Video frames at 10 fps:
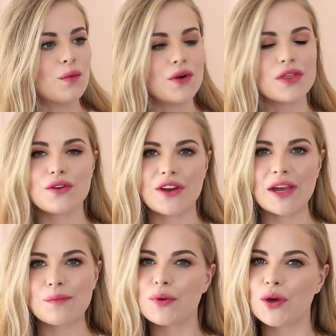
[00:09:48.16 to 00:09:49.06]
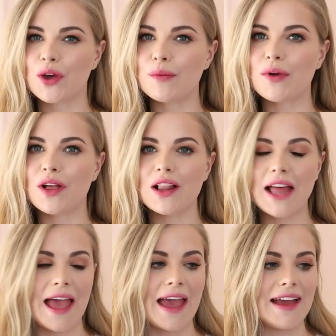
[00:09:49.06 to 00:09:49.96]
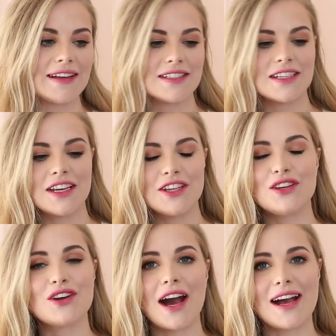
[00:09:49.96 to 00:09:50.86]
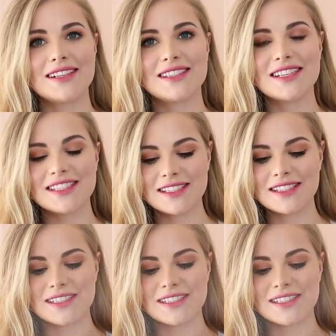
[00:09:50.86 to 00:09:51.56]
Withering Purple. And you guys, this is